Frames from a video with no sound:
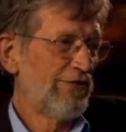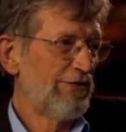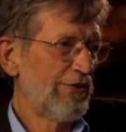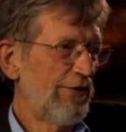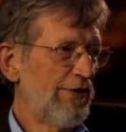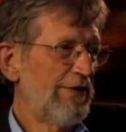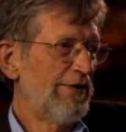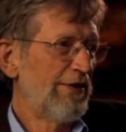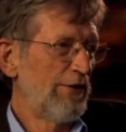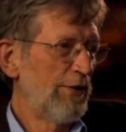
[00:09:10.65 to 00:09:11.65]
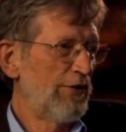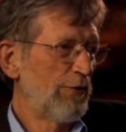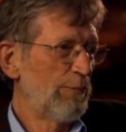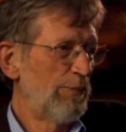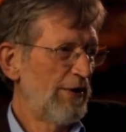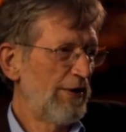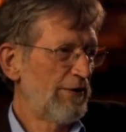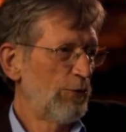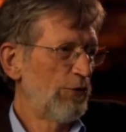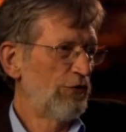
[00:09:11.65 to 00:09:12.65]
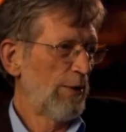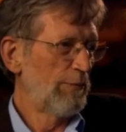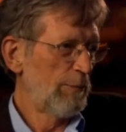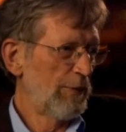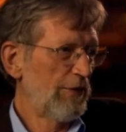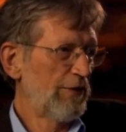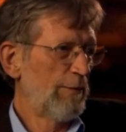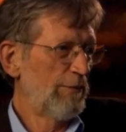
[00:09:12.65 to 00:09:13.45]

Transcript: necessary that there is a being who is omnipotent,